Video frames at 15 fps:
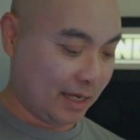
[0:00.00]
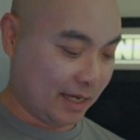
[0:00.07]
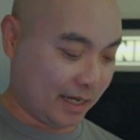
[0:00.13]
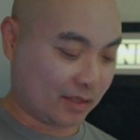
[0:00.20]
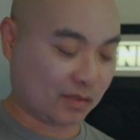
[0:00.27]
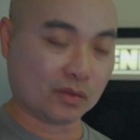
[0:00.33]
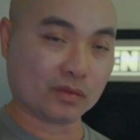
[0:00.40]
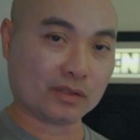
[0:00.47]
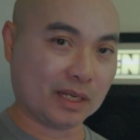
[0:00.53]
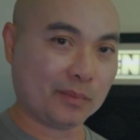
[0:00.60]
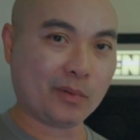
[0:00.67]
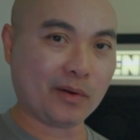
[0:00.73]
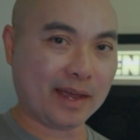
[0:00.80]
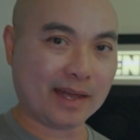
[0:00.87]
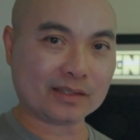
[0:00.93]
And so
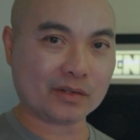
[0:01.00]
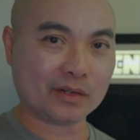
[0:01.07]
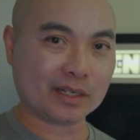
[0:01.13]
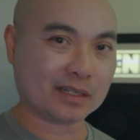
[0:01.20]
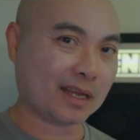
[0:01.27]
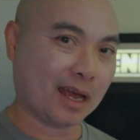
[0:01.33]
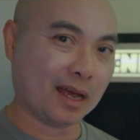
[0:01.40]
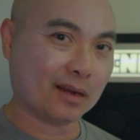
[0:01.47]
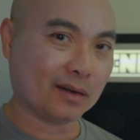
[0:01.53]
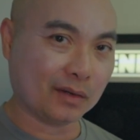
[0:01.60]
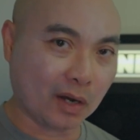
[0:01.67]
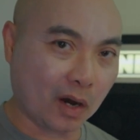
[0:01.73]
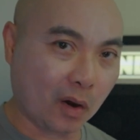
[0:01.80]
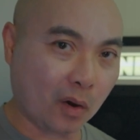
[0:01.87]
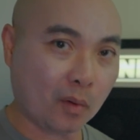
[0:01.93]
simple answer is
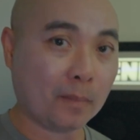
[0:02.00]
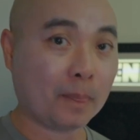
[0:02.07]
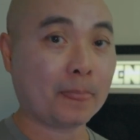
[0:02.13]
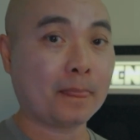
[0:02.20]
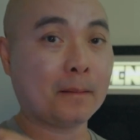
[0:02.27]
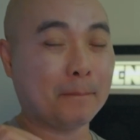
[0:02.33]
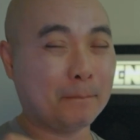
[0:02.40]
no,